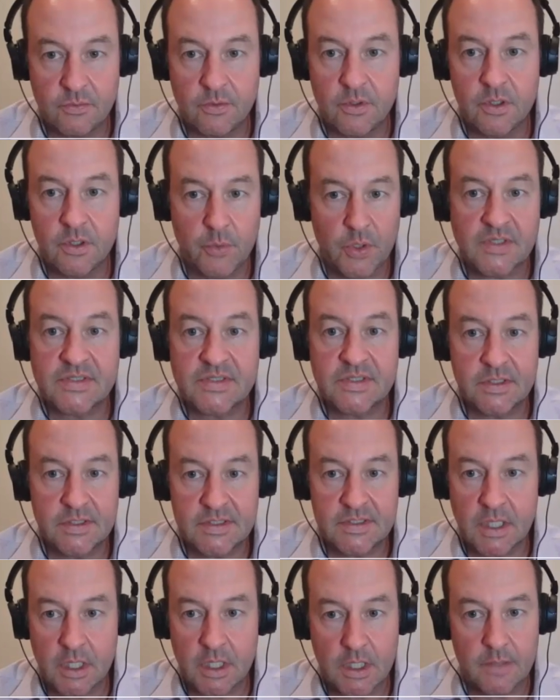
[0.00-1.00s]
20 bucks
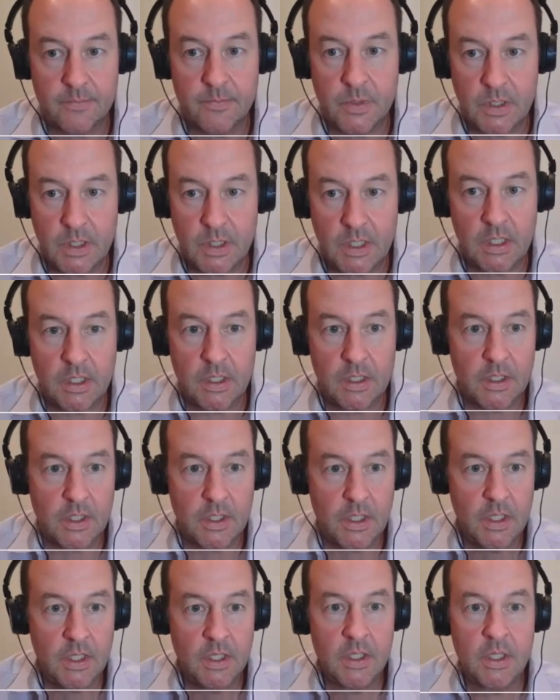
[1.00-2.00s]
at a time
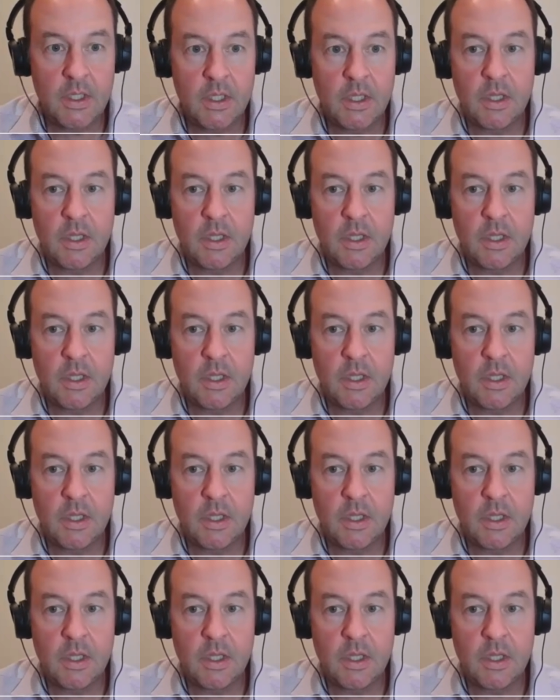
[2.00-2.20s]
and